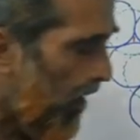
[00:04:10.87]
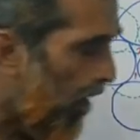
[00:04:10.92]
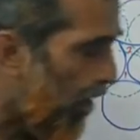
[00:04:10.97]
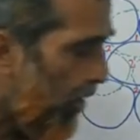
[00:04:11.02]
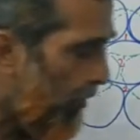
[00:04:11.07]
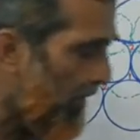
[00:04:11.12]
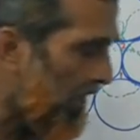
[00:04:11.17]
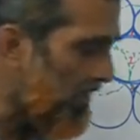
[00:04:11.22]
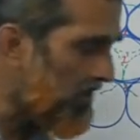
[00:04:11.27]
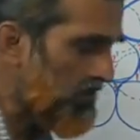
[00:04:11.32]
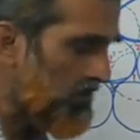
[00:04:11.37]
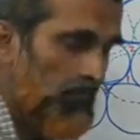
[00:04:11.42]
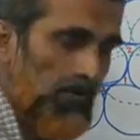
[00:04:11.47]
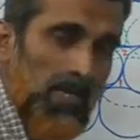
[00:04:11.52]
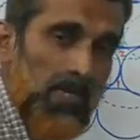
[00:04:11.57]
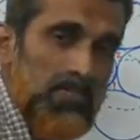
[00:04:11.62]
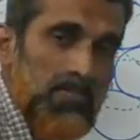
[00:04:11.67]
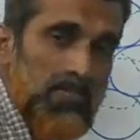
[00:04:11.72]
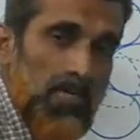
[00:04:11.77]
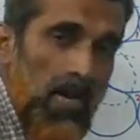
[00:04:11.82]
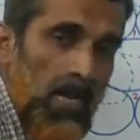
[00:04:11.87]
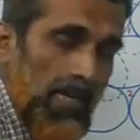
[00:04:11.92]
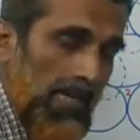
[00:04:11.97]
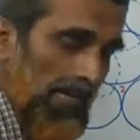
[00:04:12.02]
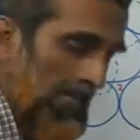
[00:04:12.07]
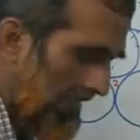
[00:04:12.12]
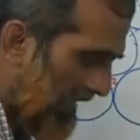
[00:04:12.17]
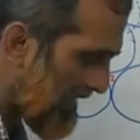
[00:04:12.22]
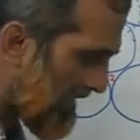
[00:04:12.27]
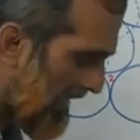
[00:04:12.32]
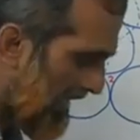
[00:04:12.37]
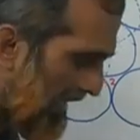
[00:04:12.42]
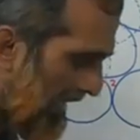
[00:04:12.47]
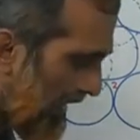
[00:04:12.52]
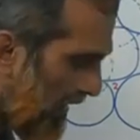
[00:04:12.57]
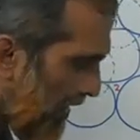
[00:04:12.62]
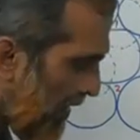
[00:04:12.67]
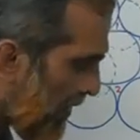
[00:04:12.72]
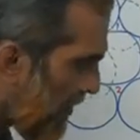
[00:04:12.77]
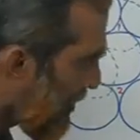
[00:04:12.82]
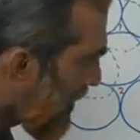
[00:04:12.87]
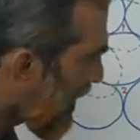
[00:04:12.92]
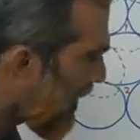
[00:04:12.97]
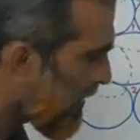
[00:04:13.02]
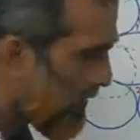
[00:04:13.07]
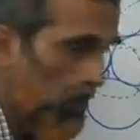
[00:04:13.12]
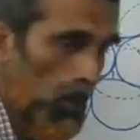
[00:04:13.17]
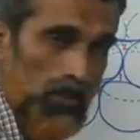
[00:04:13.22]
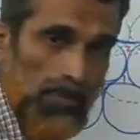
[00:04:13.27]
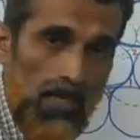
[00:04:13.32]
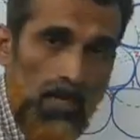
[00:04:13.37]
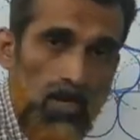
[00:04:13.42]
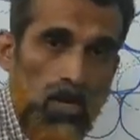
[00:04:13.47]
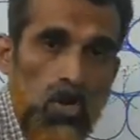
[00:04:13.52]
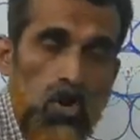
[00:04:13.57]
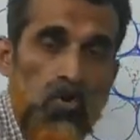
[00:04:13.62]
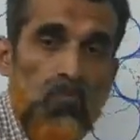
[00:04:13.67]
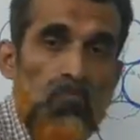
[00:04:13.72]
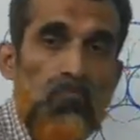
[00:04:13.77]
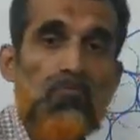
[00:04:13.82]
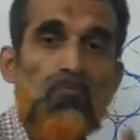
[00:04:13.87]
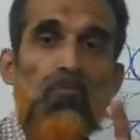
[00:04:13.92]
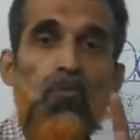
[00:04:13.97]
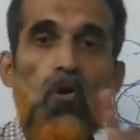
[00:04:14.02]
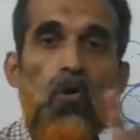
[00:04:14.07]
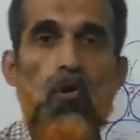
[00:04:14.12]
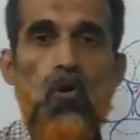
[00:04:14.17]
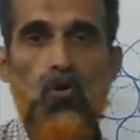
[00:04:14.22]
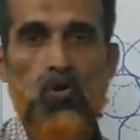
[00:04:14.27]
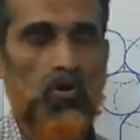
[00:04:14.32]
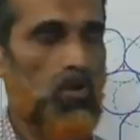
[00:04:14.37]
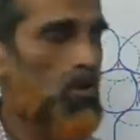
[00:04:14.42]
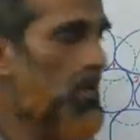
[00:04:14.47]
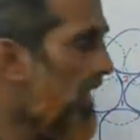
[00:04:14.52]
how many spheres are in touch here? Total 4.